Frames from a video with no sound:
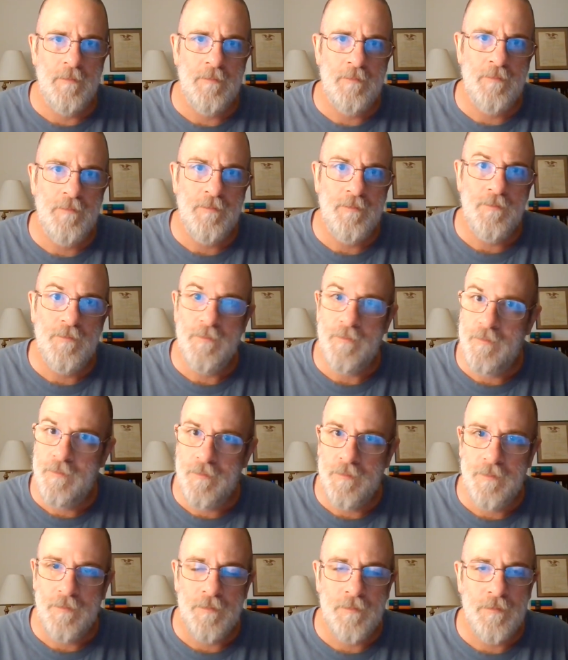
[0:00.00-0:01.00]

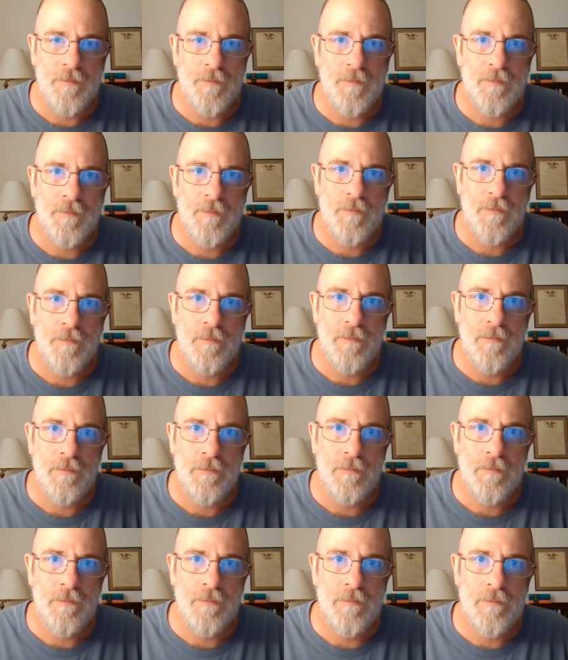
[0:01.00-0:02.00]

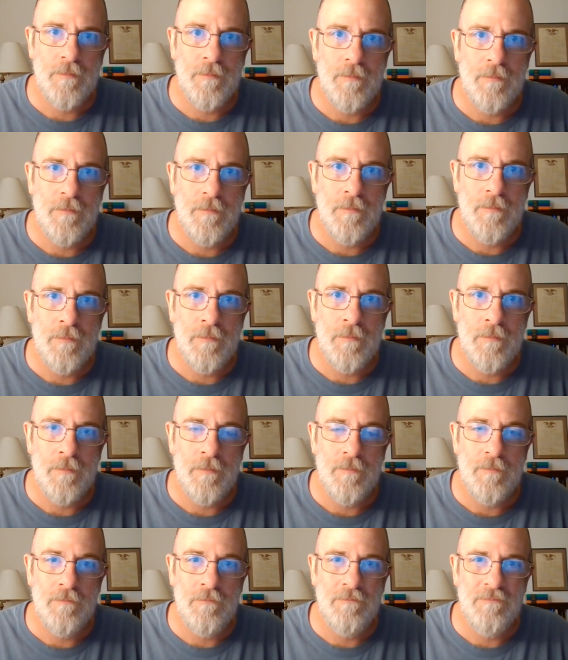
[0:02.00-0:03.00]

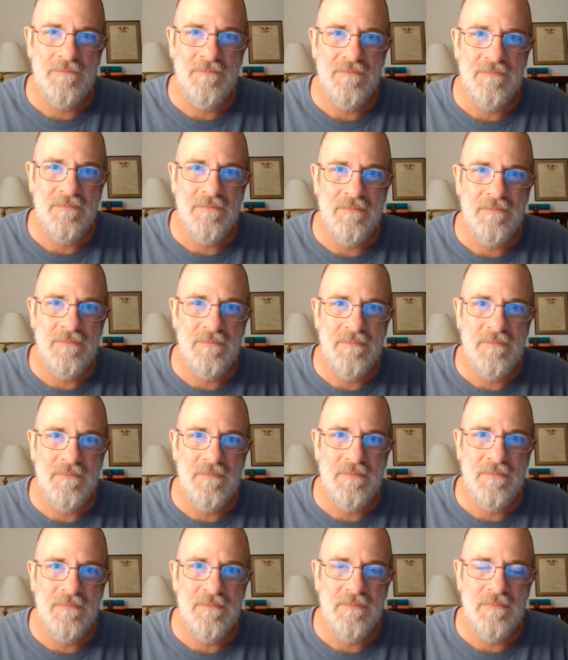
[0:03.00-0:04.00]

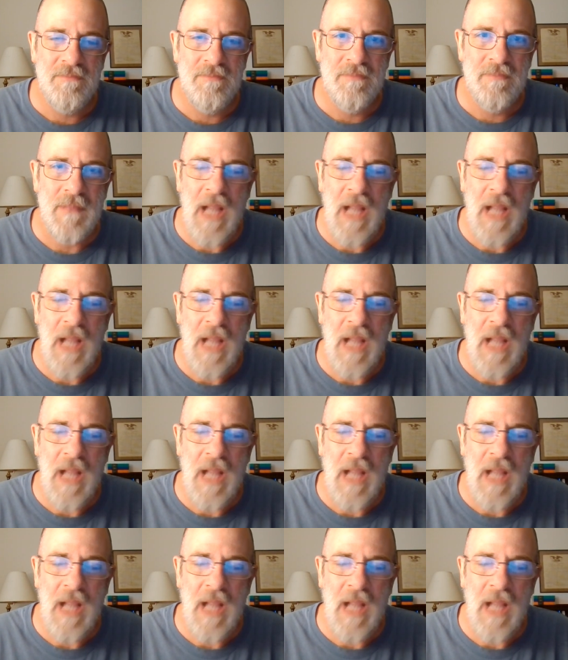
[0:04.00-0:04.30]
[no speech]